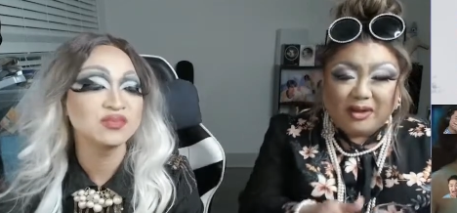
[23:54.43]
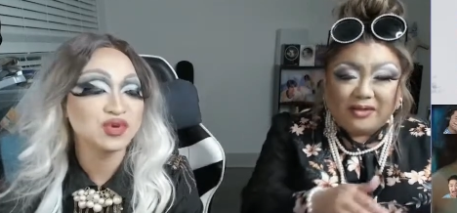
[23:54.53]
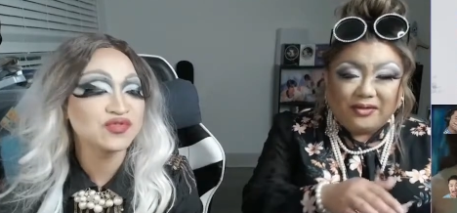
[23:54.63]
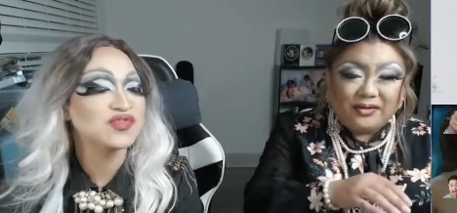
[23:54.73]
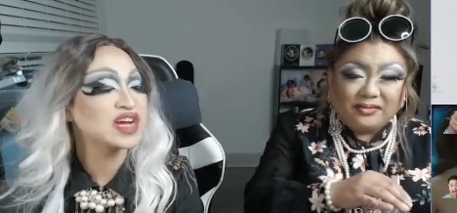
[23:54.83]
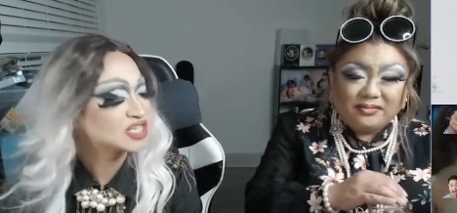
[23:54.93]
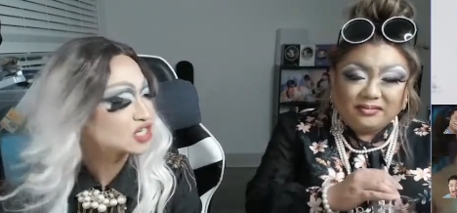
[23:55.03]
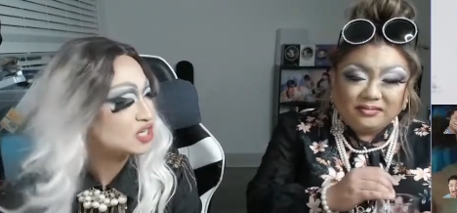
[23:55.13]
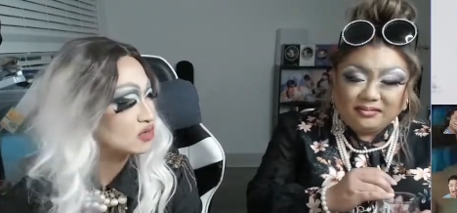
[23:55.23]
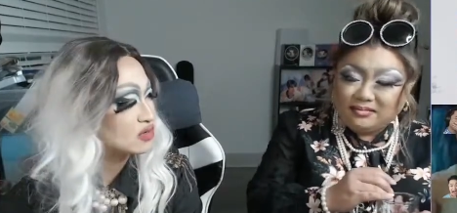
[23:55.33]
Speaker 1: They're
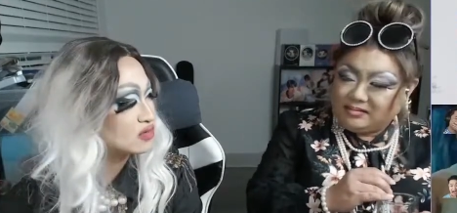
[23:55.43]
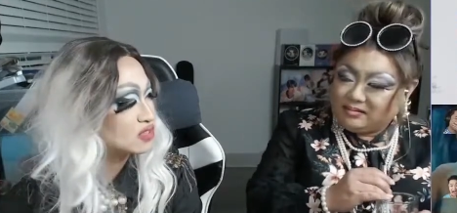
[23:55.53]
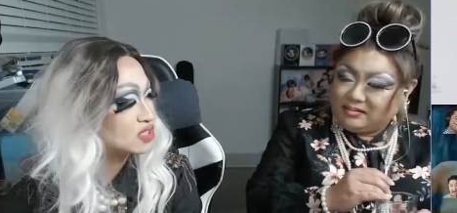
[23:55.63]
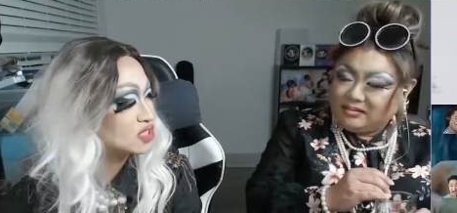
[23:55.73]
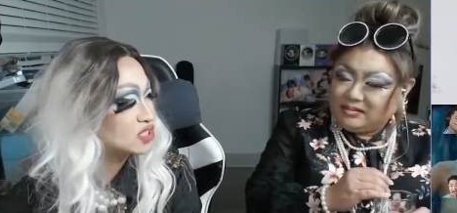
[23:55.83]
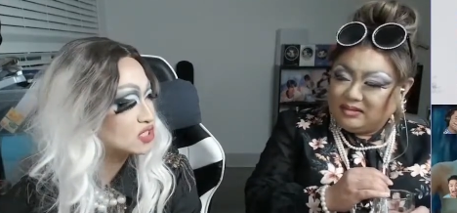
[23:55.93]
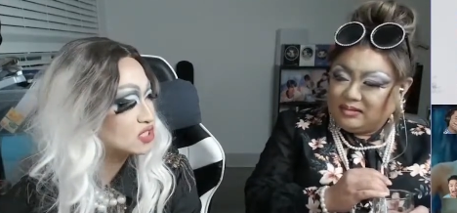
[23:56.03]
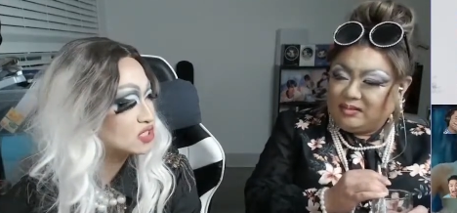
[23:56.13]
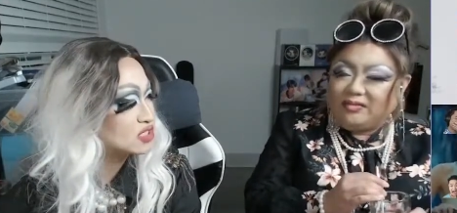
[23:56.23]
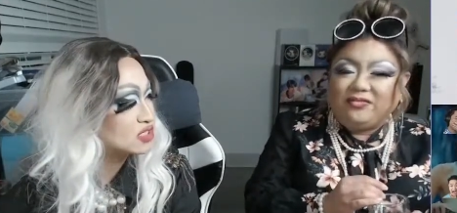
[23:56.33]
professionals.
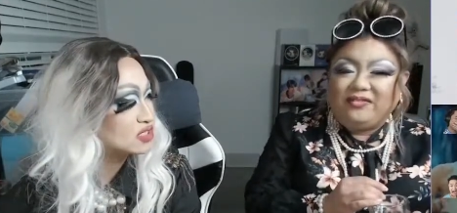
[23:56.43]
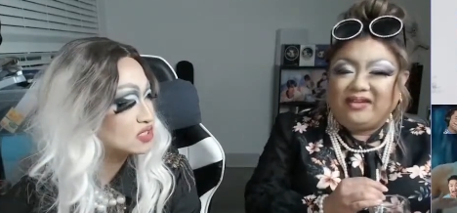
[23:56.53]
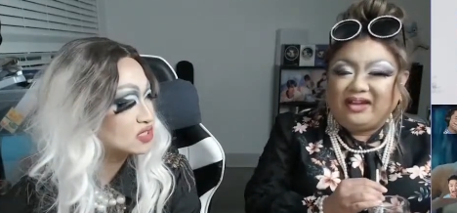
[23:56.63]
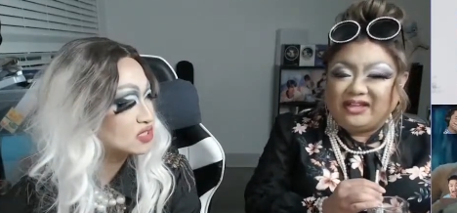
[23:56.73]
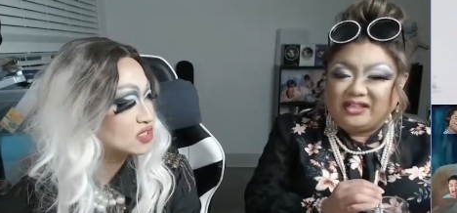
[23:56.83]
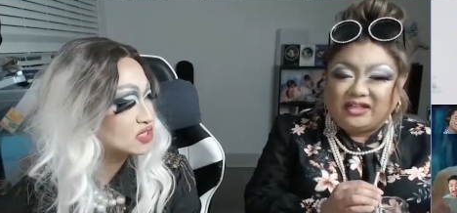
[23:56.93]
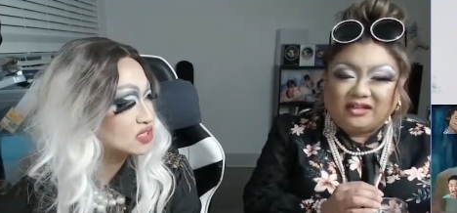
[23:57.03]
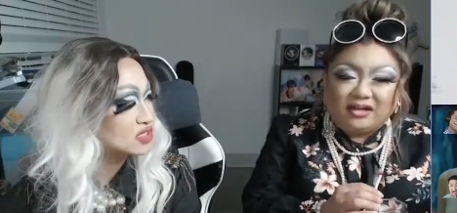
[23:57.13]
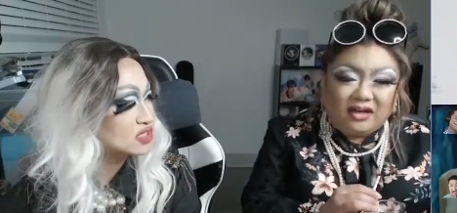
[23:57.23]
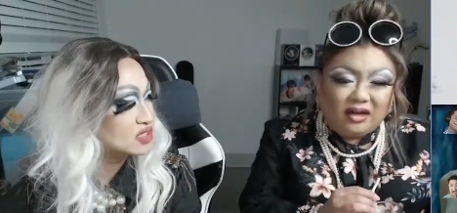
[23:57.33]

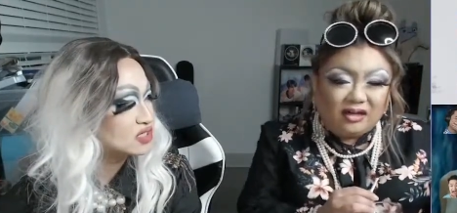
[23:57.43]
Professional.